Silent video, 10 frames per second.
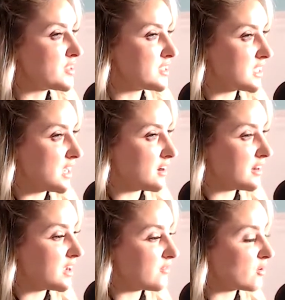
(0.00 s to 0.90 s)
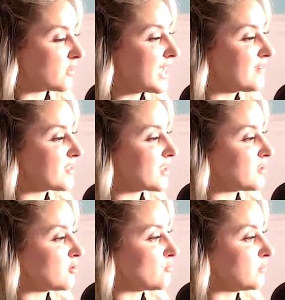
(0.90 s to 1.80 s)
this area of your life that
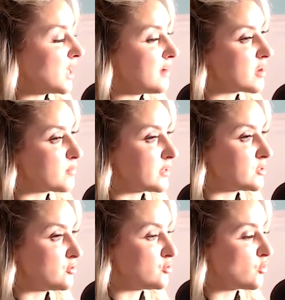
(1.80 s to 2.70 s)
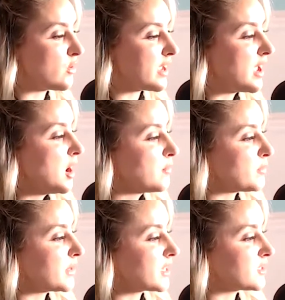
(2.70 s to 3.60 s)
you love, that brings you joy, but
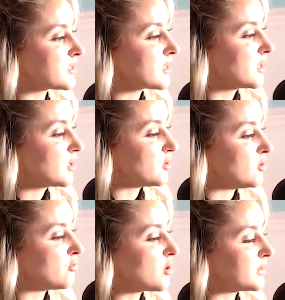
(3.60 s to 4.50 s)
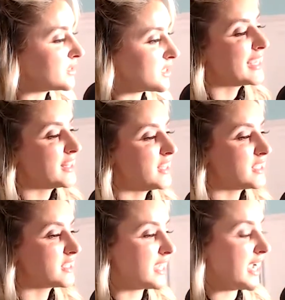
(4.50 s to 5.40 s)
because you go into
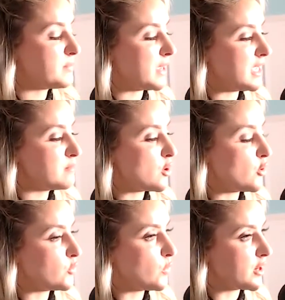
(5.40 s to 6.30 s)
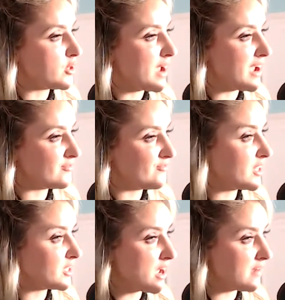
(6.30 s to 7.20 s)
this type A mode where you
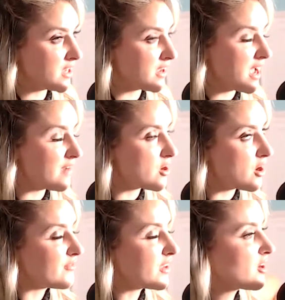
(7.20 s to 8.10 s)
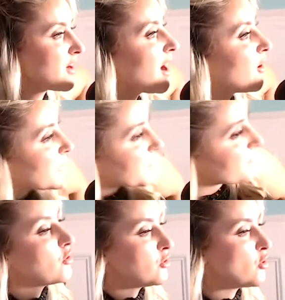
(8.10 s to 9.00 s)
feel like you have to have it all figured out,
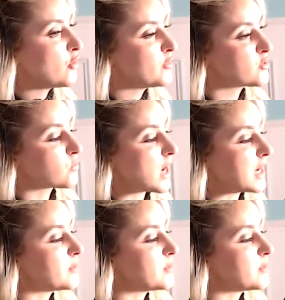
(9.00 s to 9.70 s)
you almost rob